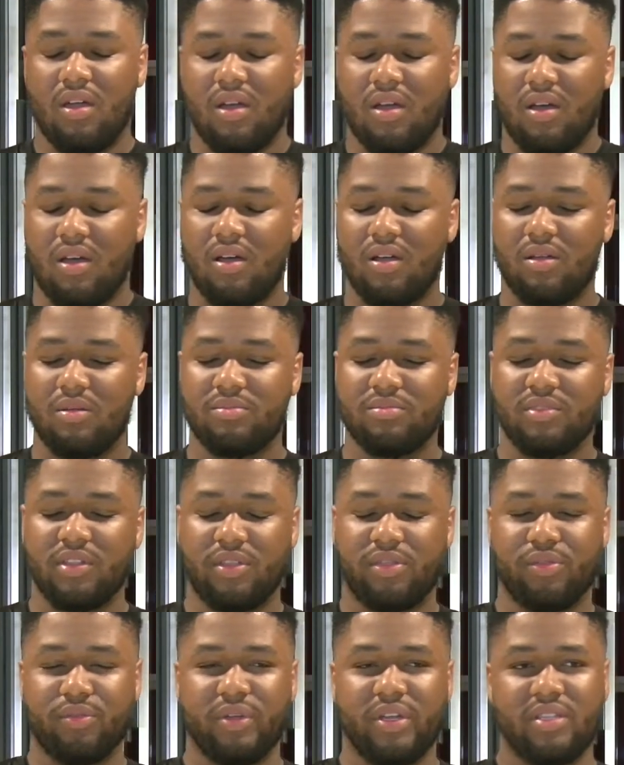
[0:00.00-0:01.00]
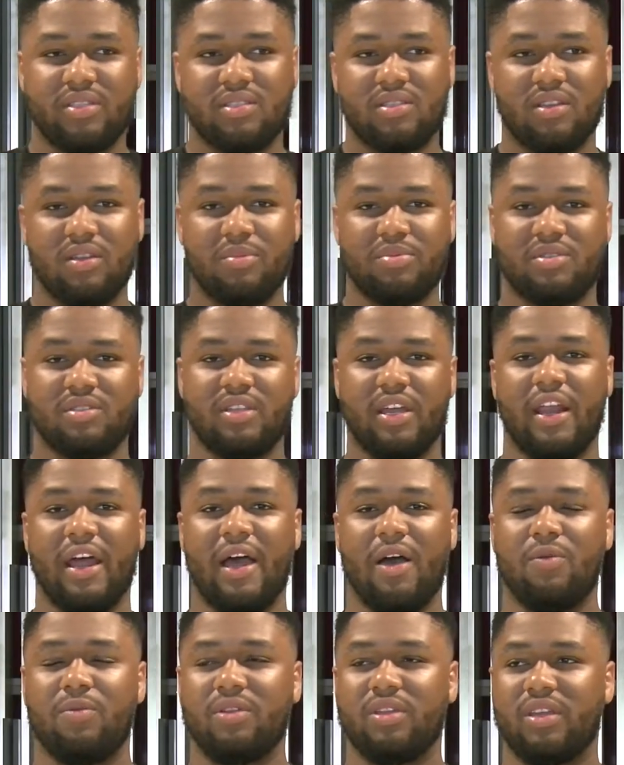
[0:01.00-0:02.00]
The 3 tips that
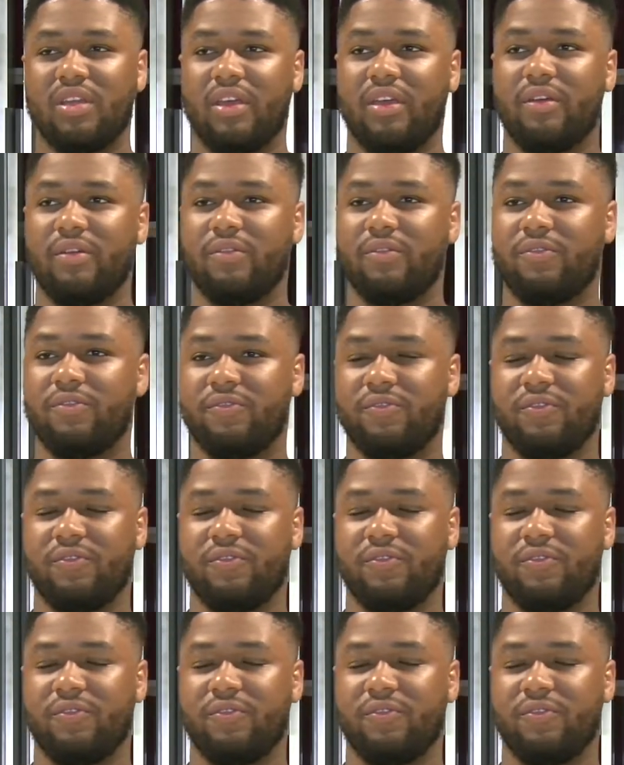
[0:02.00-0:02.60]
I would give